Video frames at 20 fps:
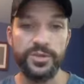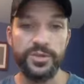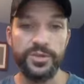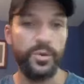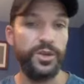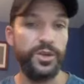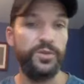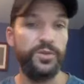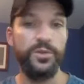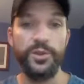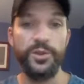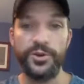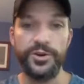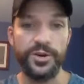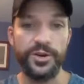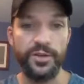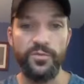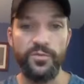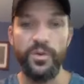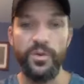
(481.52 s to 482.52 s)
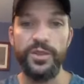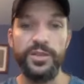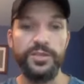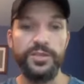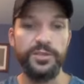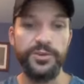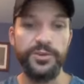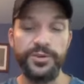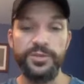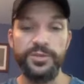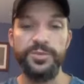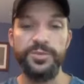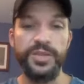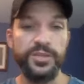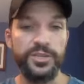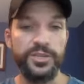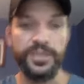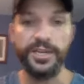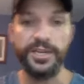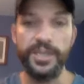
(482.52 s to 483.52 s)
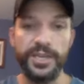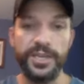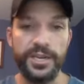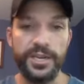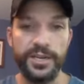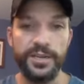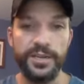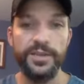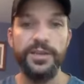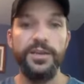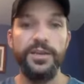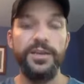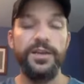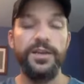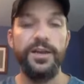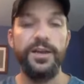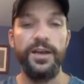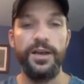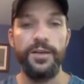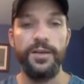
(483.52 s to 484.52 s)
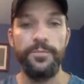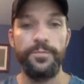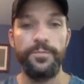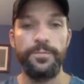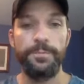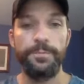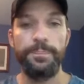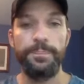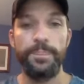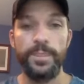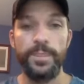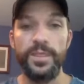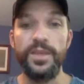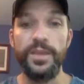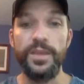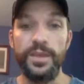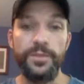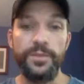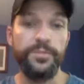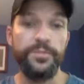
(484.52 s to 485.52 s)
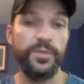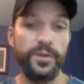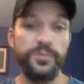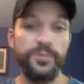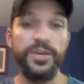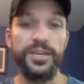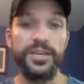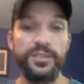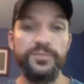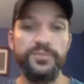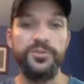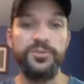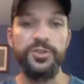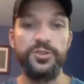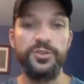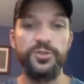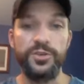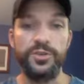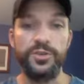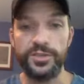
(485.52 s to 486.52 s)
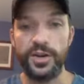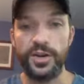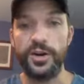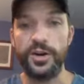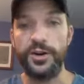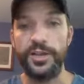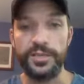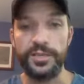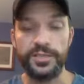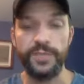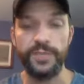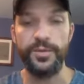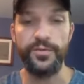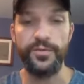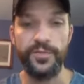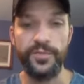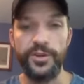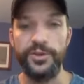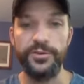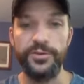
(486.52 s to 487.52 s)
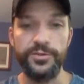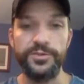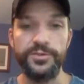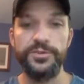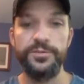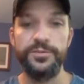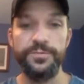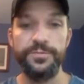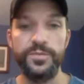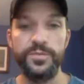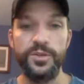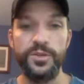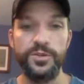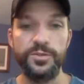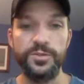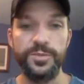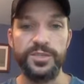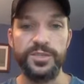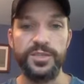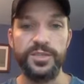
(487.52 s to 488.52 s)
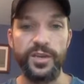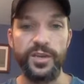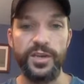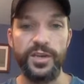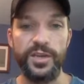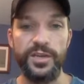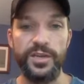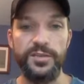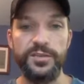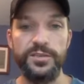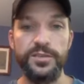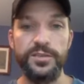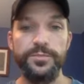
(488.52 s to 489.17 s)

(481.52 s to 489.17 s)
and what you learned of what these learners potentially need. The objectives should sort of target some of those specific needs.